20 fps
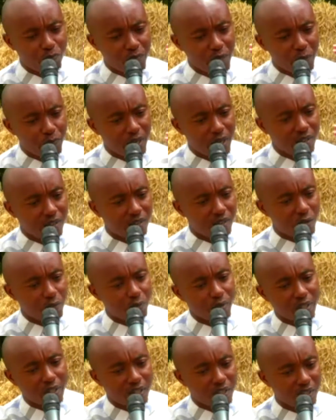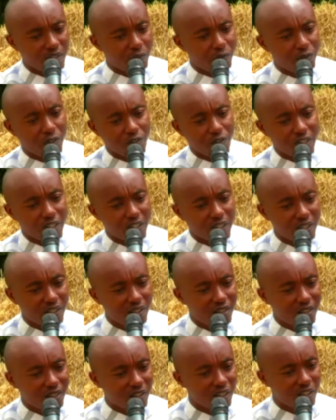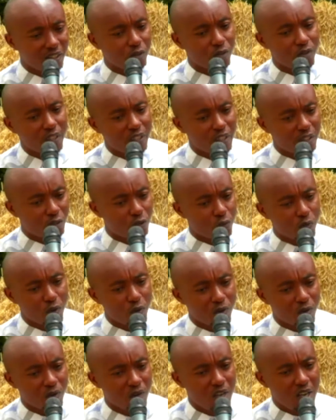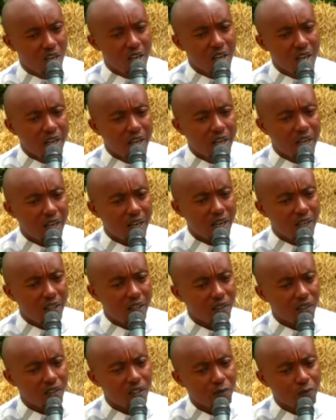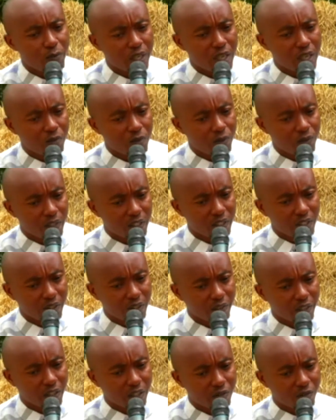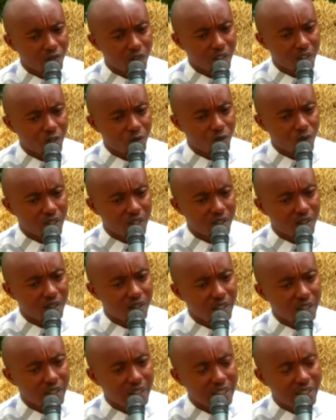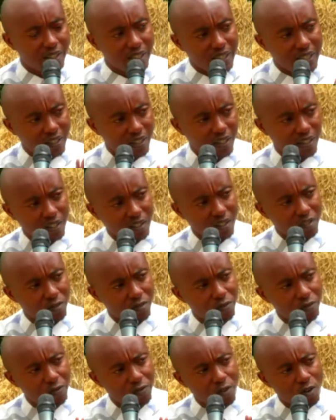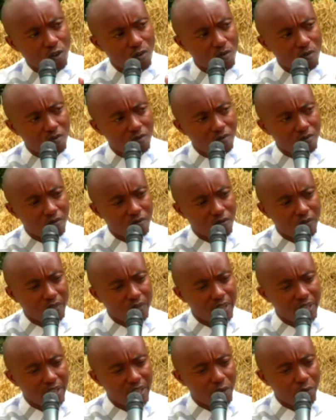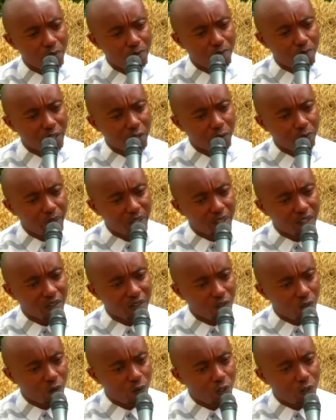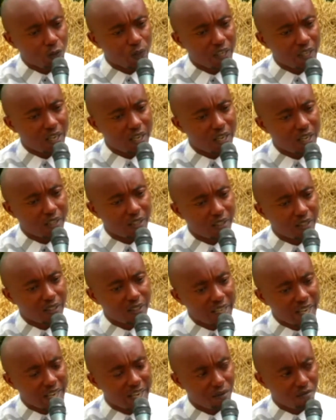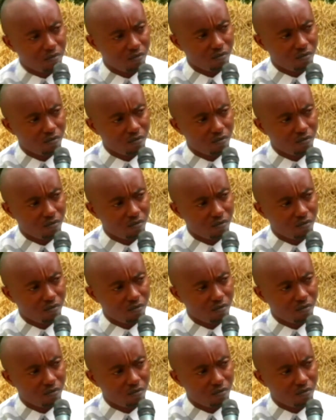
past, the present, the future, yesterday, today, and tomorrow, it becomes very difficult for us to understand eternity from the perspective in which we are time.